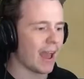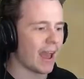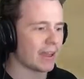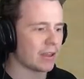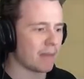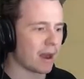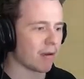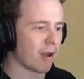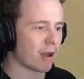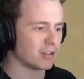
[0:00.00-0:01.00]
you better
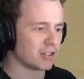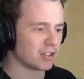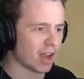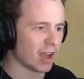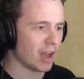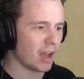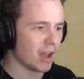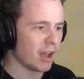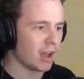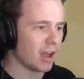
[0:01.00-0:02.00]
run, sucker.
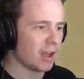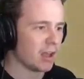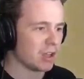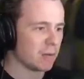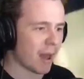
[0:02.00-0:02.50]
You better